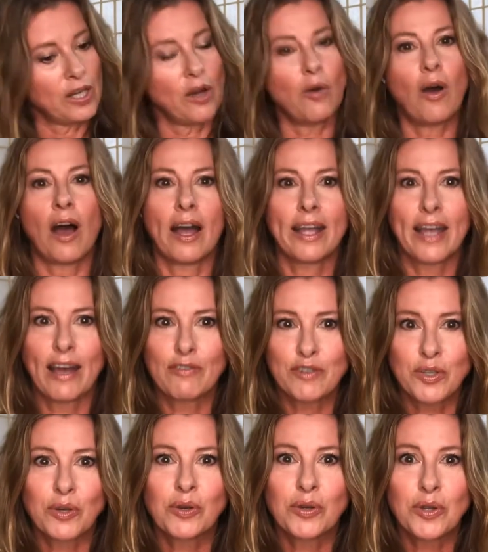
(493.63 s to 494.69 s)
I have to
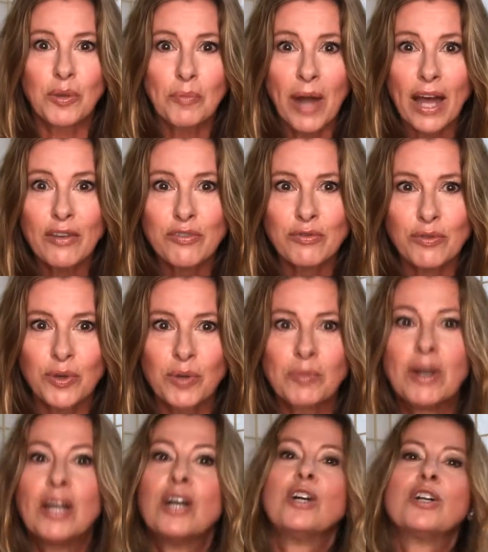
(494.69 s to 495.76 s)
go to the bathroom.
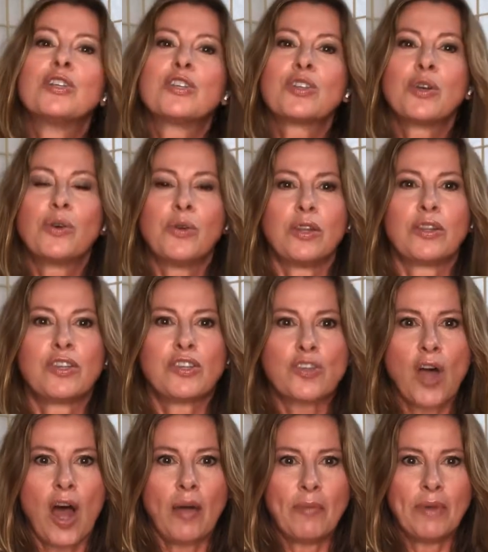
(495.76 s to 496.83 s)
So the
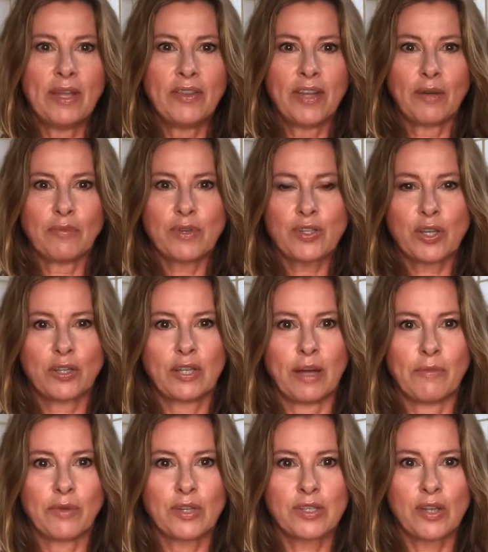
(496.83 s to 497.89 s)
shaman that was
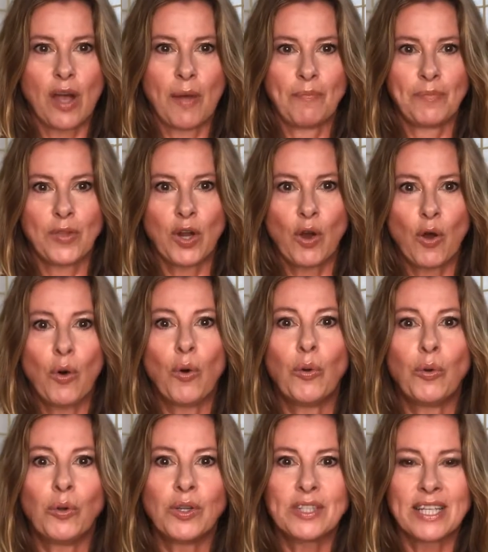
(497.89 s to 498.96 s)

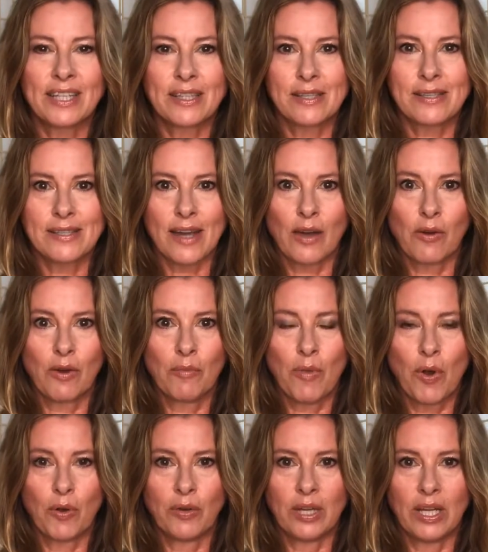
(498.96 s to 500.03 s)
holding the
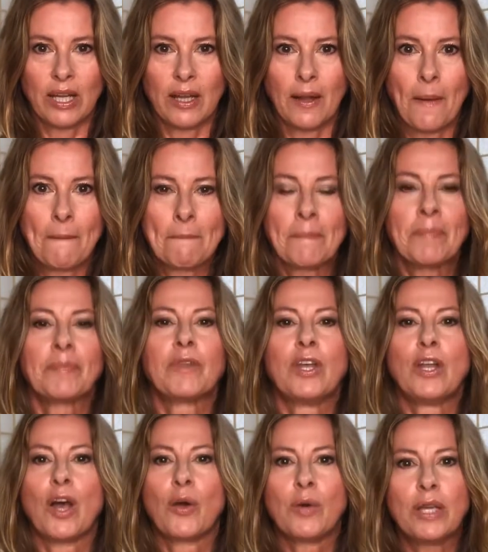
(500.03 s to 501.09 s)
ceremony,
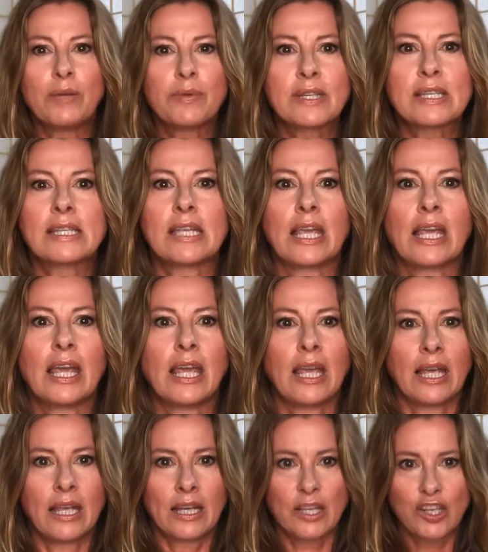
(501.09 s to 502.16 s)
he was
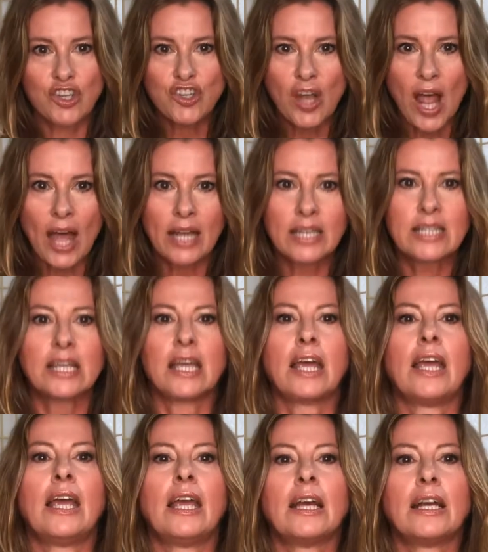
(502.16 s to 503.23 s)
singing and
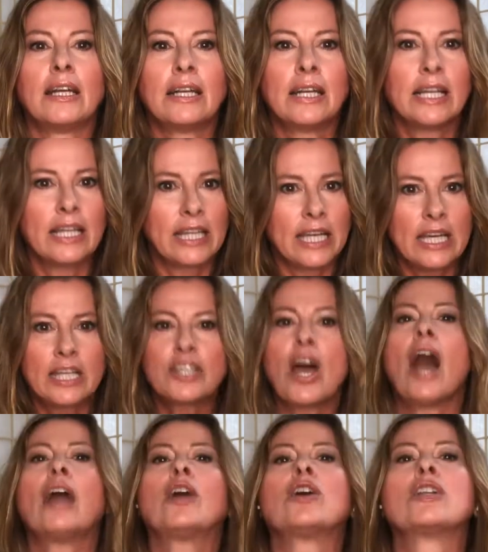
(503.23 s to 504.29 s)
chanting the
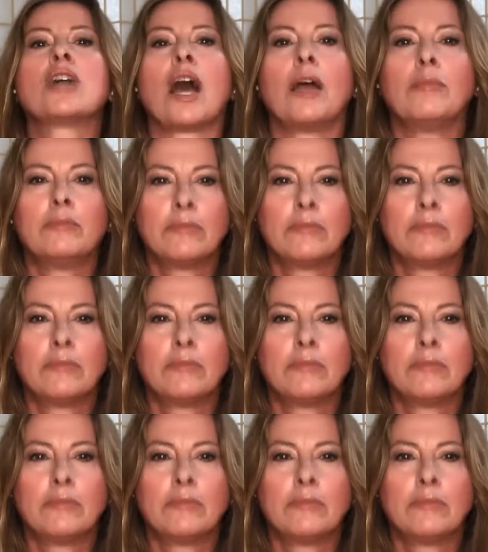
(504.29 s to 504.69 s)
entire time